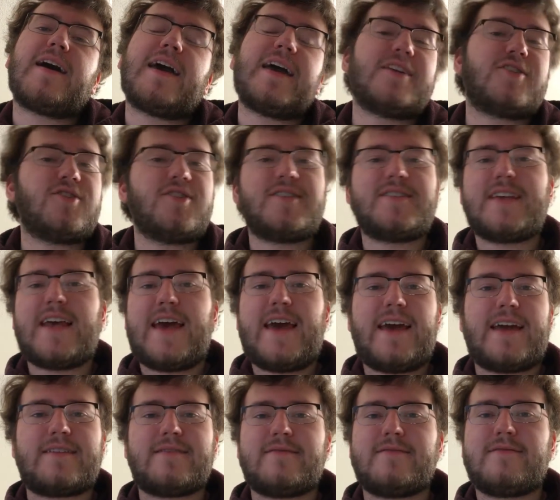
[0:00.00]
it's just
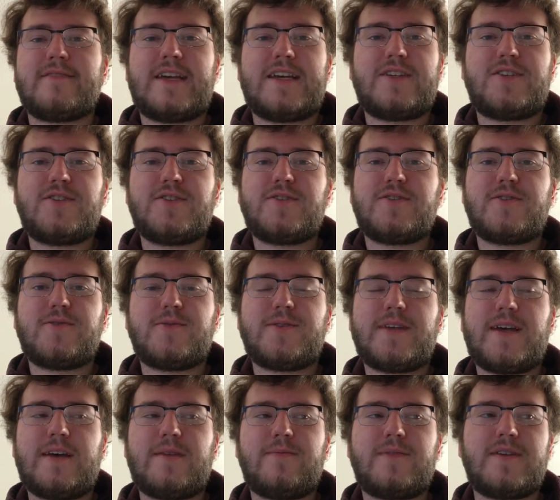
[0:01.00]
sad. It's just so
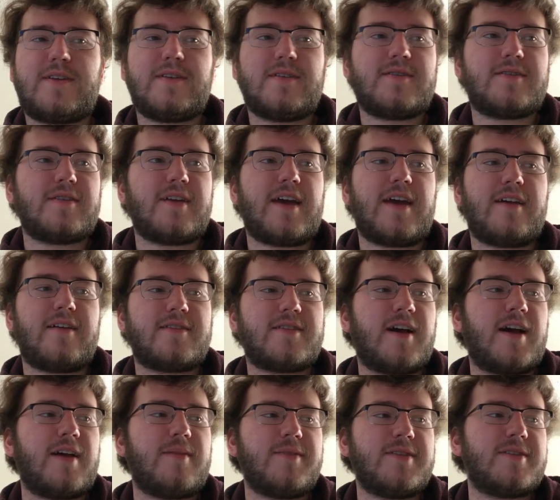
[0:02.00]
sad because
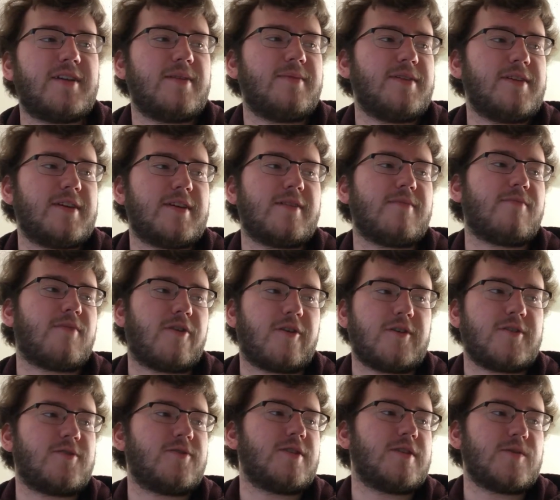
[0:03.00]
time and time again,
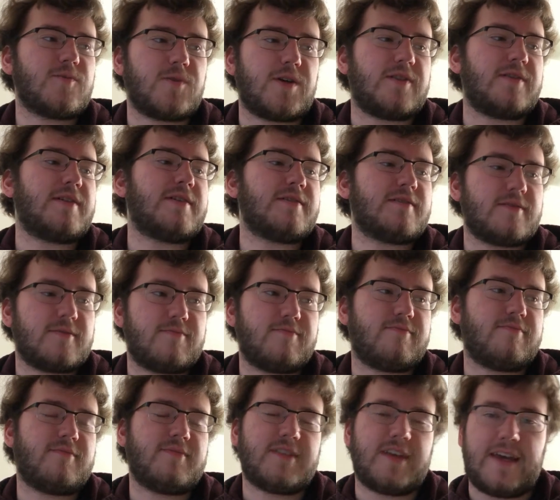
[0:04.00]
Marjorie is willing to
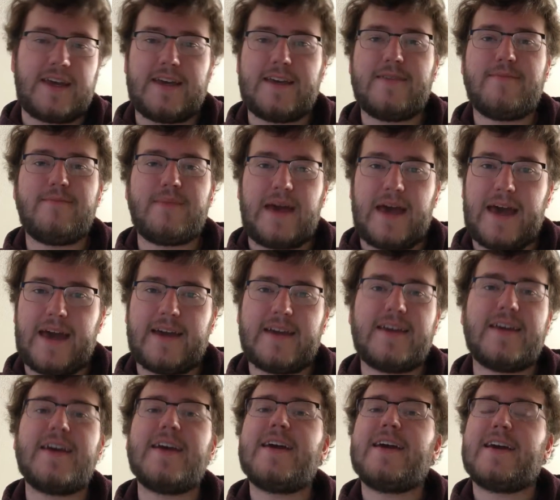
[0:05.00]
take him back,
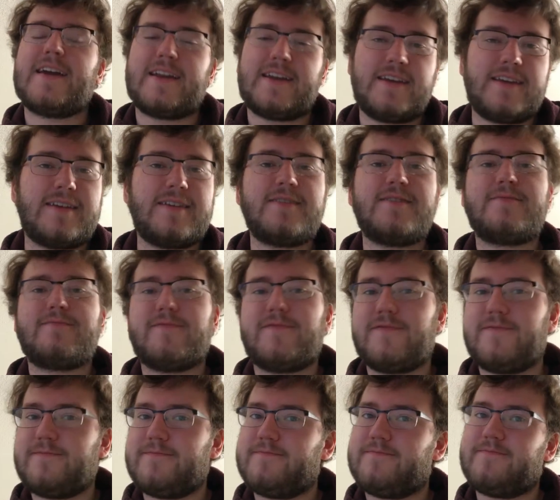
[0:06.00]
and he's
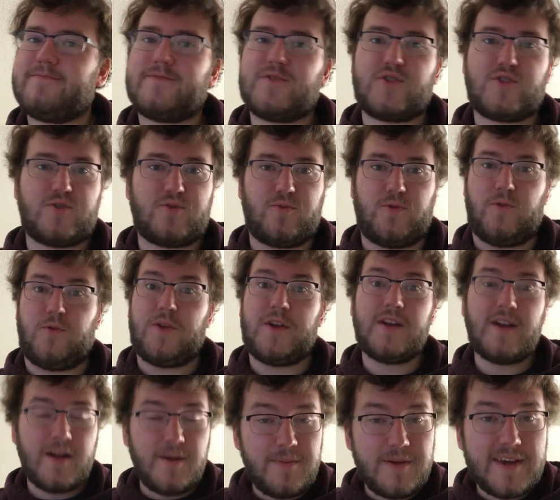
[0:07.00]
screwing
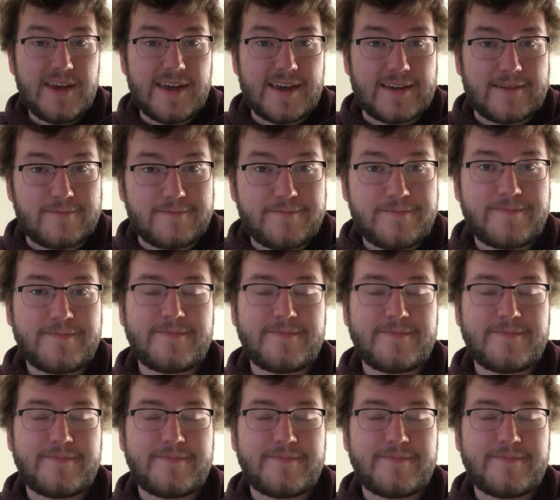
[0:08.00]
it up again.